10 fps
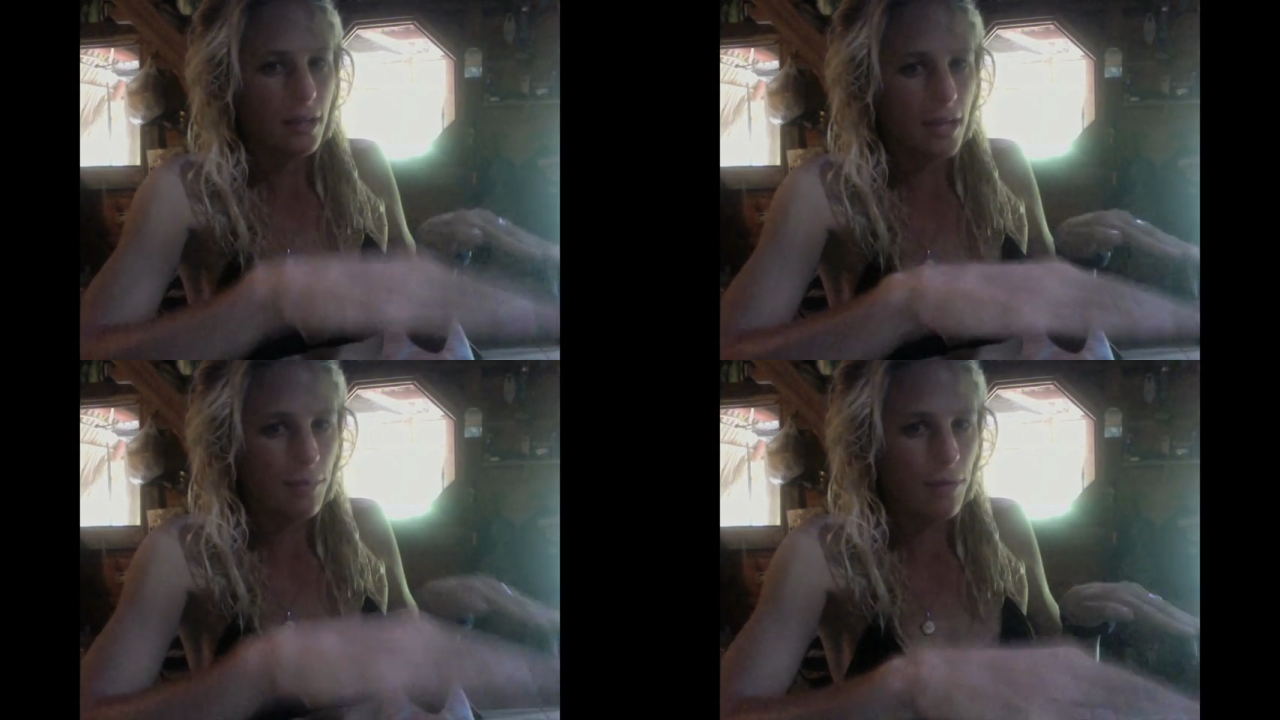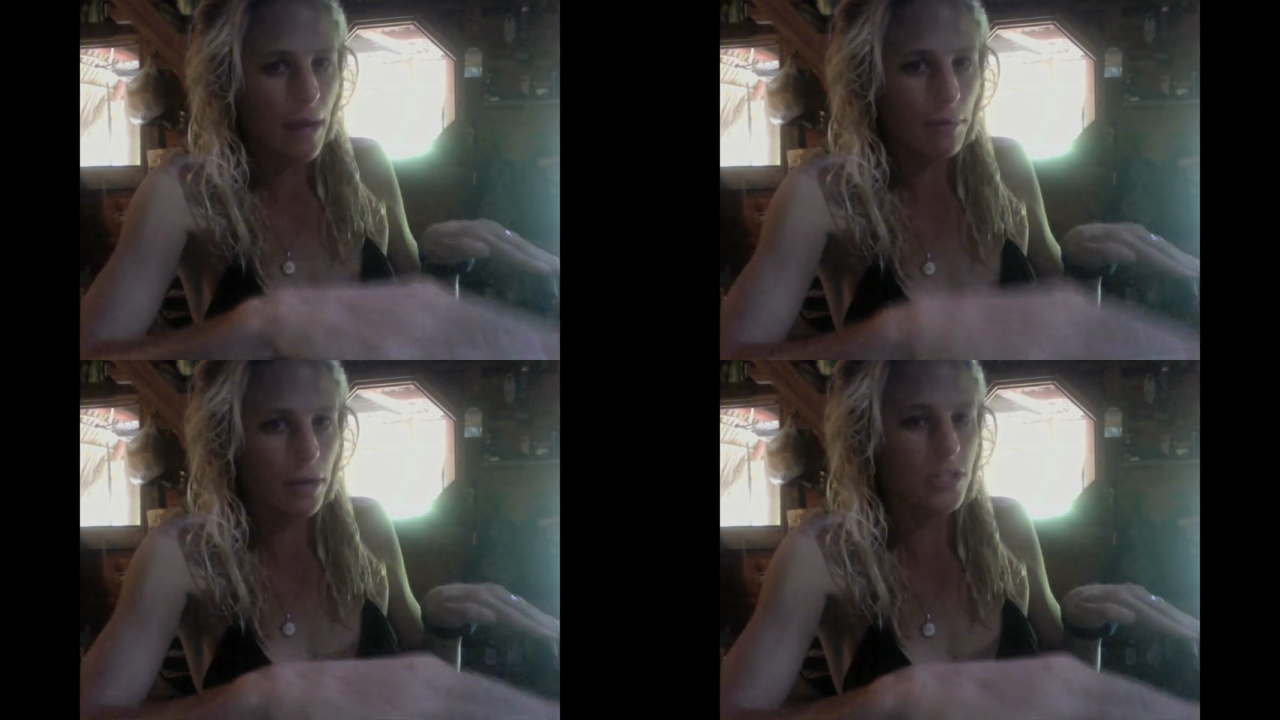Keep
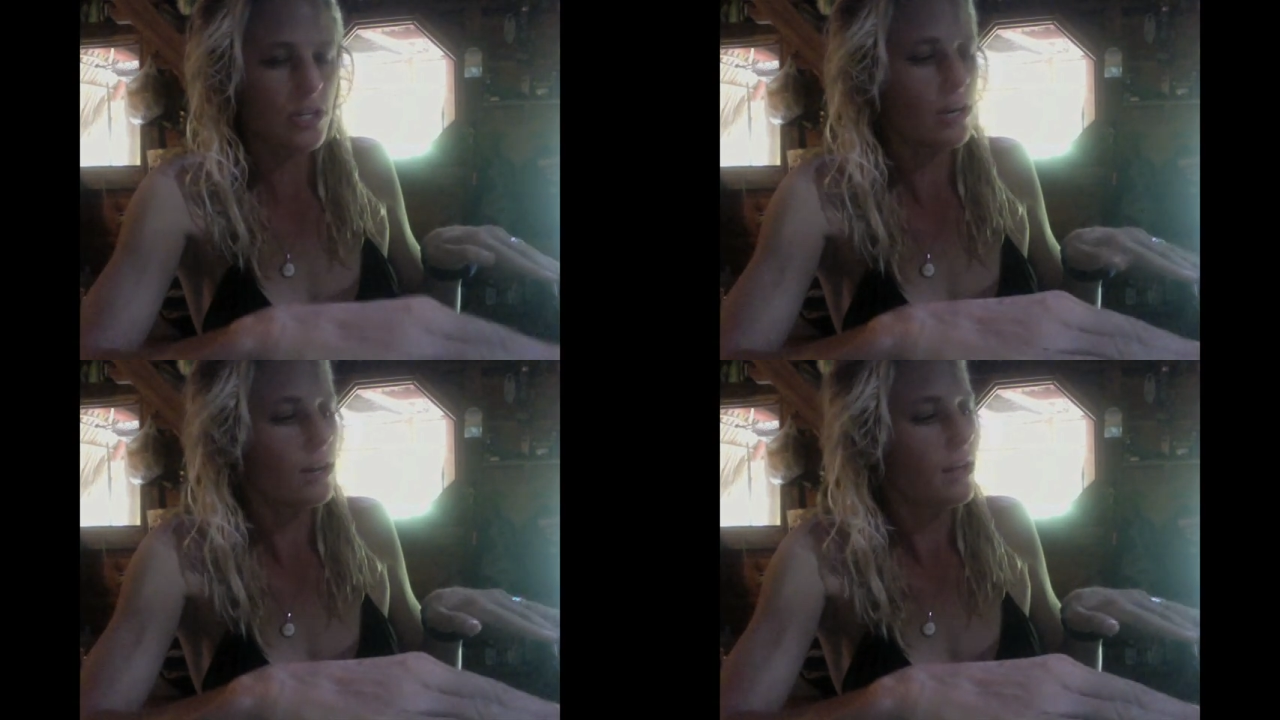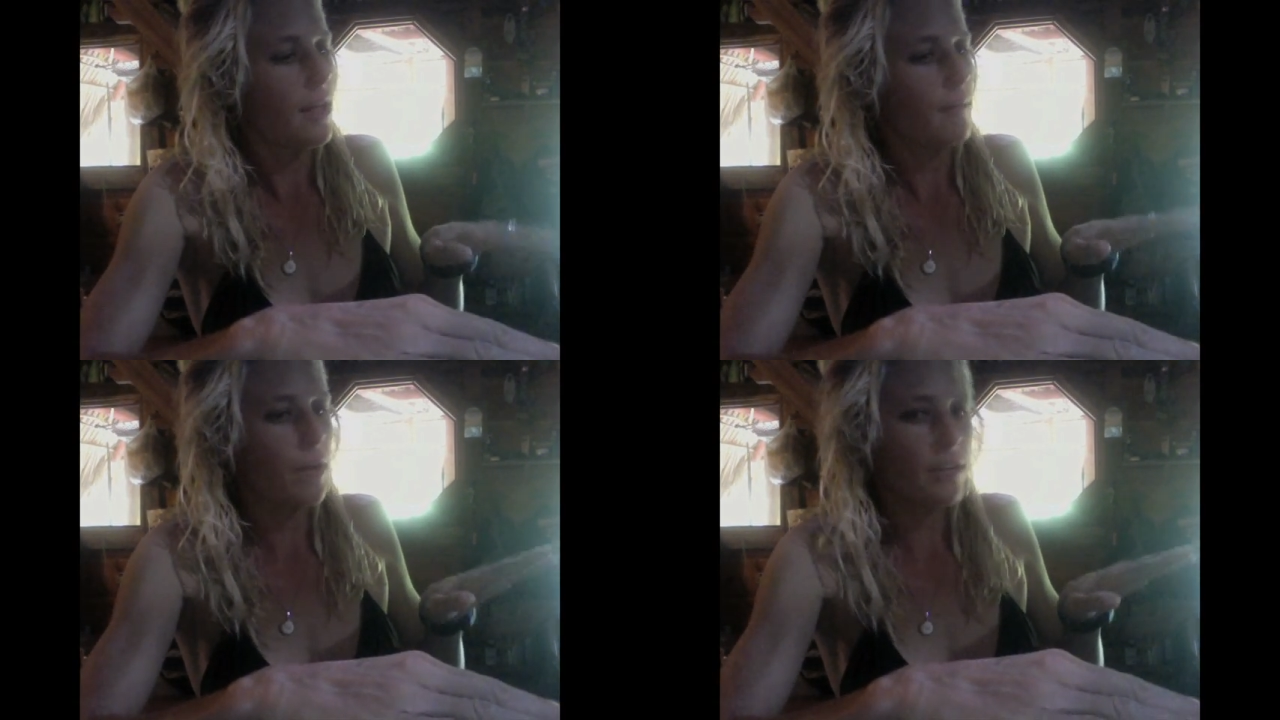that pressure,
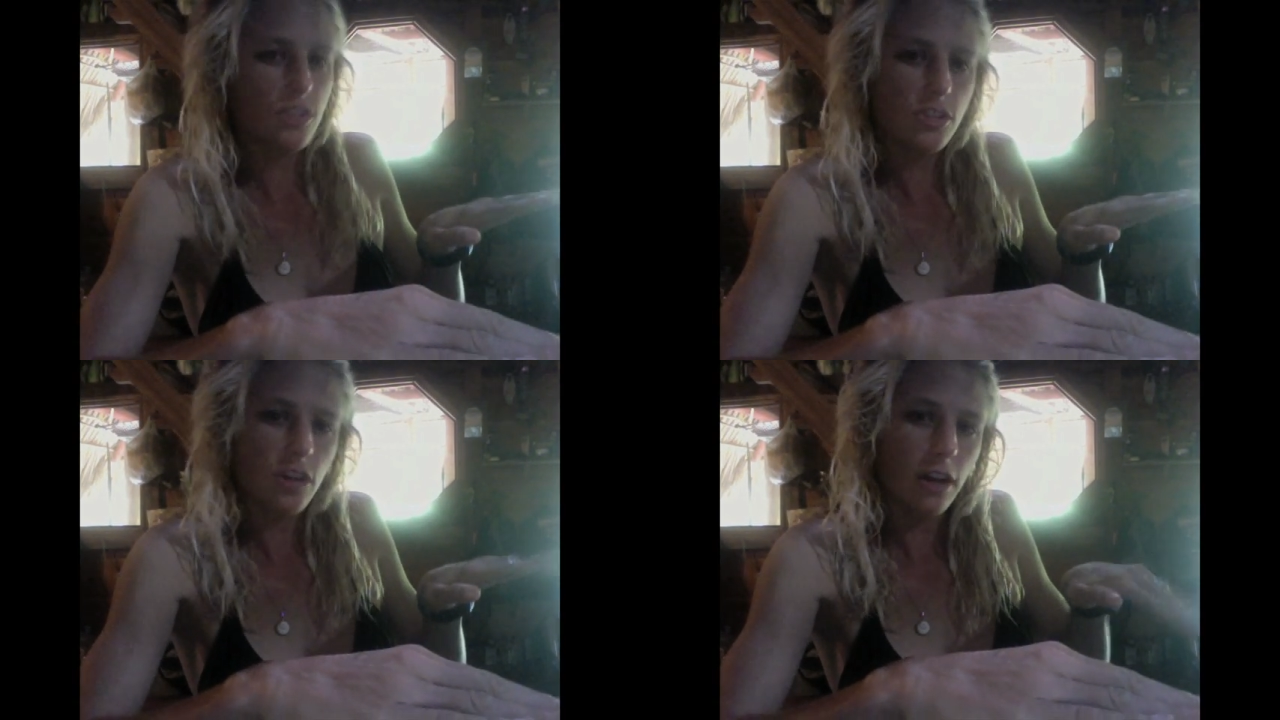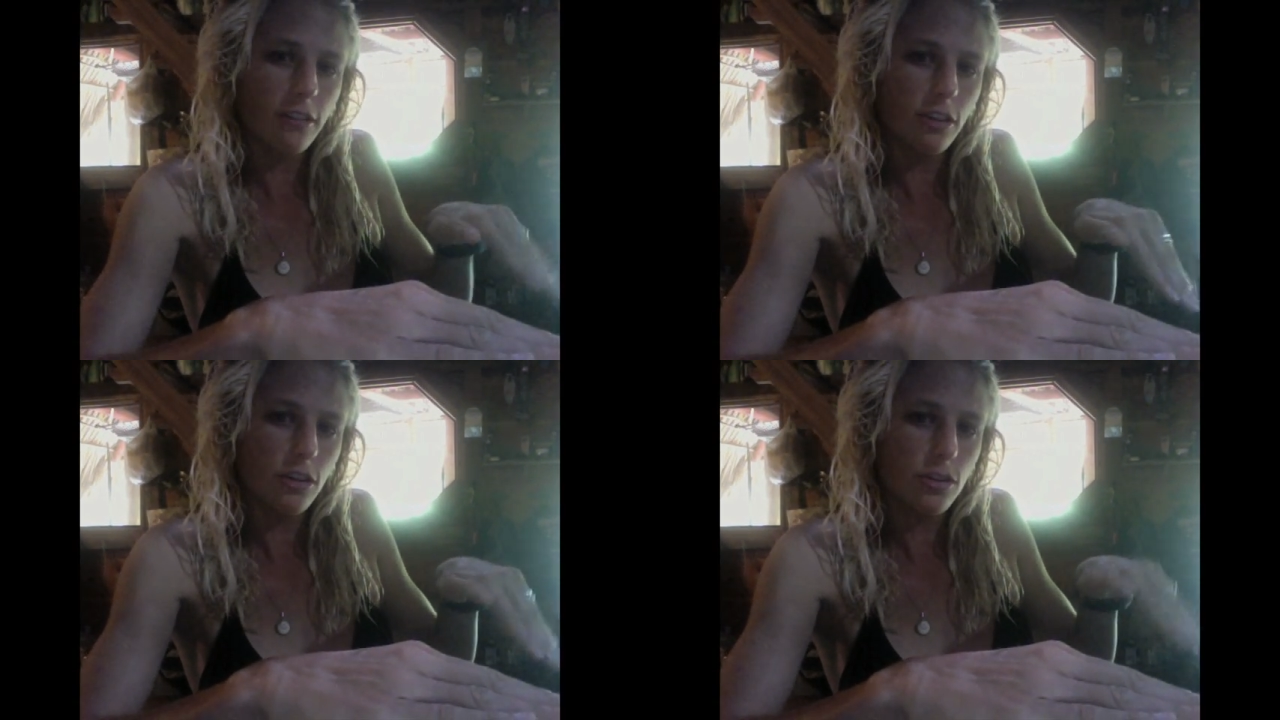but start
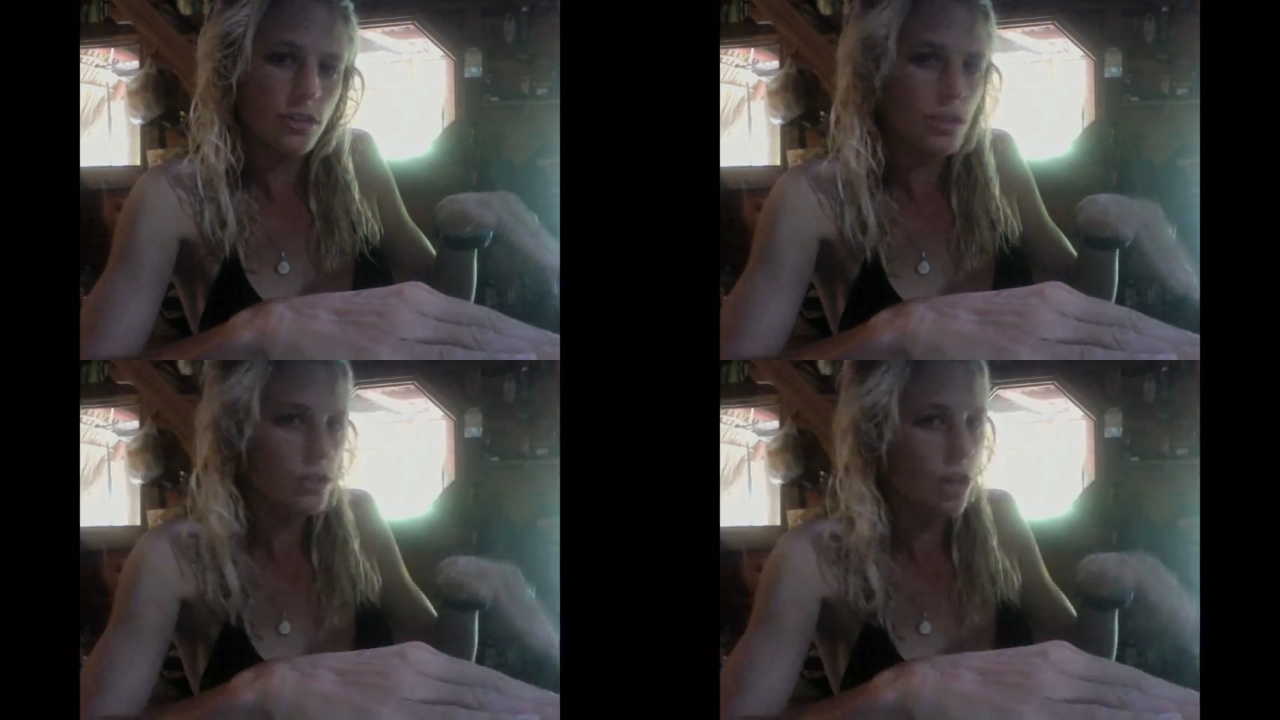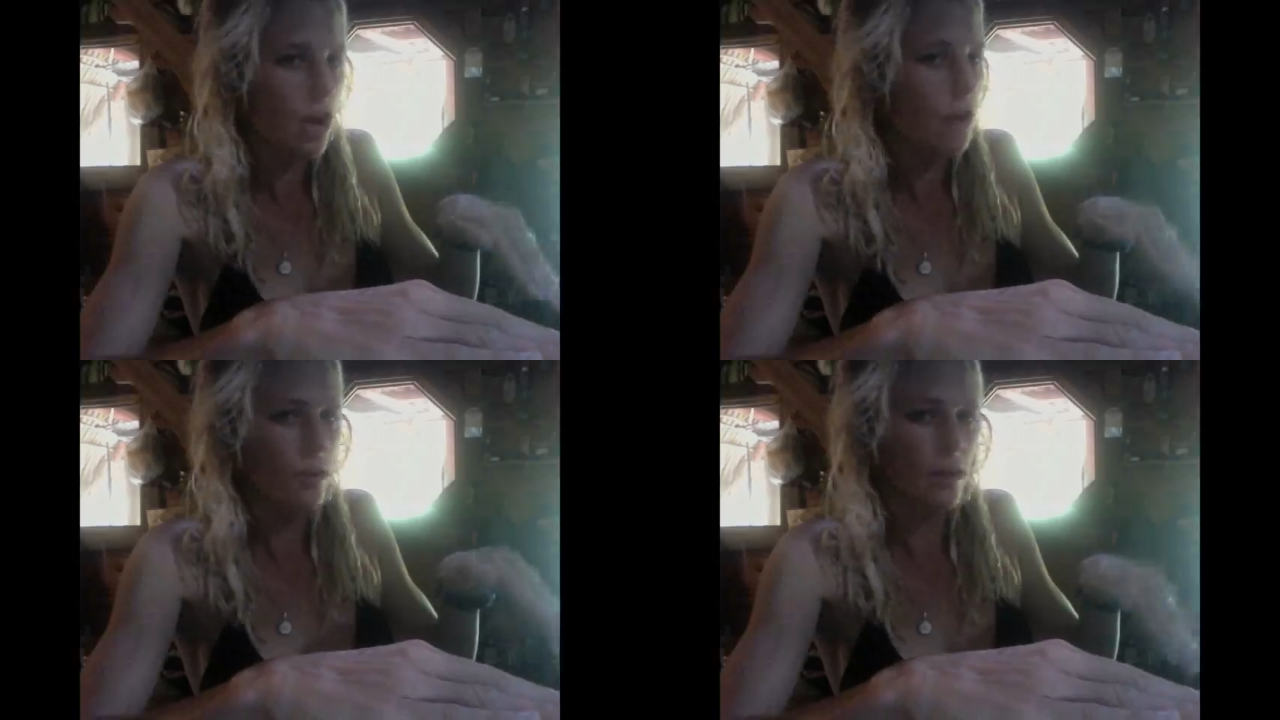to use your
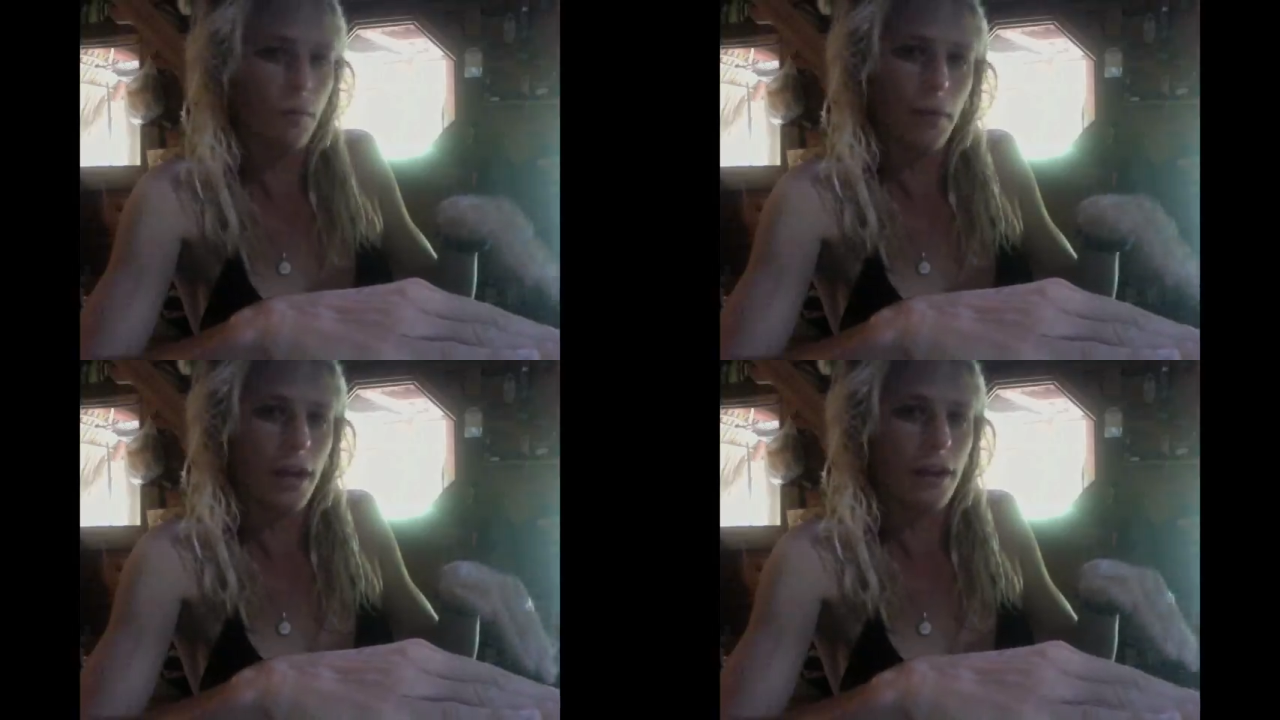toe a little bit